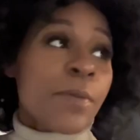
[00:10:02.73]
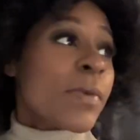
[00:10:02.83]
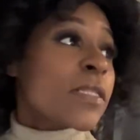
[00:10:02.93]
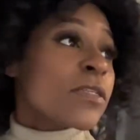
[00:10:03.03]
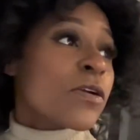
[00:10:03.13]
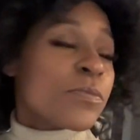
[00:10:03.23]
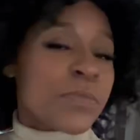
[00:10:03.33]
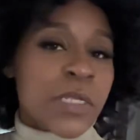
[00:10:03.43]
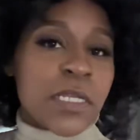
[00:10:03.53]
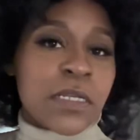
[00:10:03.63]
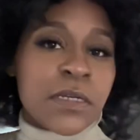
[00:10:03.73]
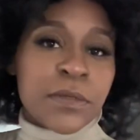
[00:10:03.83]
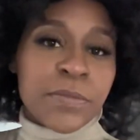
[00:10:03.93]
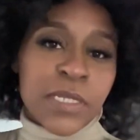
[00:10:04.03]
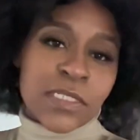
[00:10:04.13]
I'm about to go pick
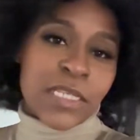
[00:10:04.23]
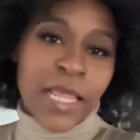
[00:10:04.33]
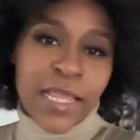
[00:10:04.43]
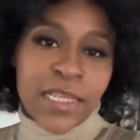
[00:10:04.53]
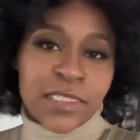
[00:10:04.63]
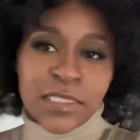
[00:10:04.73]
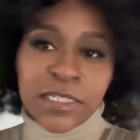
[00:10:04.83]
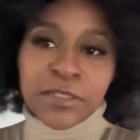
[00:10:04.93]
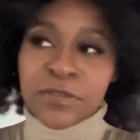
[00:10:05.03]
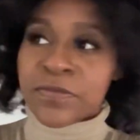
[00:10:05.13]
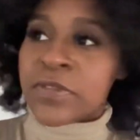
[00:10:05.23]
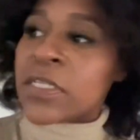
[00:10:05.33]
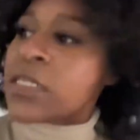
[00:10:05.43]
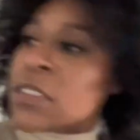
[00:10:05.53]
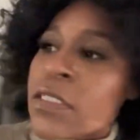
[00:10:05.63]
up his last gift.
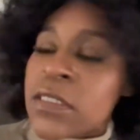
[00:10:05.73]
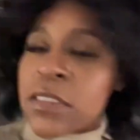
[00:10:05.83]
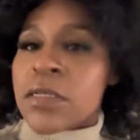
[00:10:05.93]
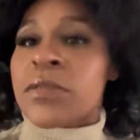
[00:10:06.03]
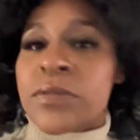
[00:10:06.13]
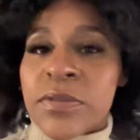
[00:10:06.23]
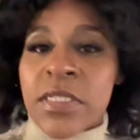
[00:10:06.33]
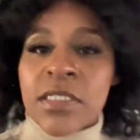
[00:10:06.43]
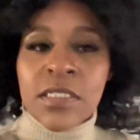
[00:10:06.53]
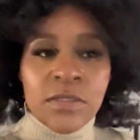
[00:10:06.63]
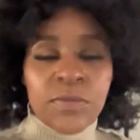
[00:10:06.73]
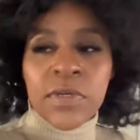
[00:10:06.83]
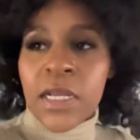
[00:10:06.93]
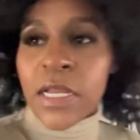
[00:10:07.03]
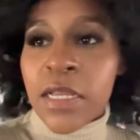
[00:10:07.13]
So this is
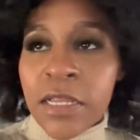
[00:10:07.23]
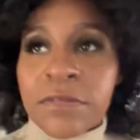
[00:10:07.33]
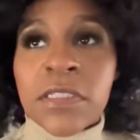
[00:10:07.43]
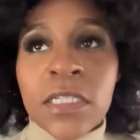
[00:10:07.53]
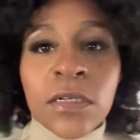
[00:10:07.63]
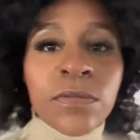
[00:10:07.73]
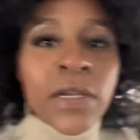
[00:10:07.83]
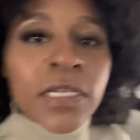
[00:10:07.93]
what I have set up right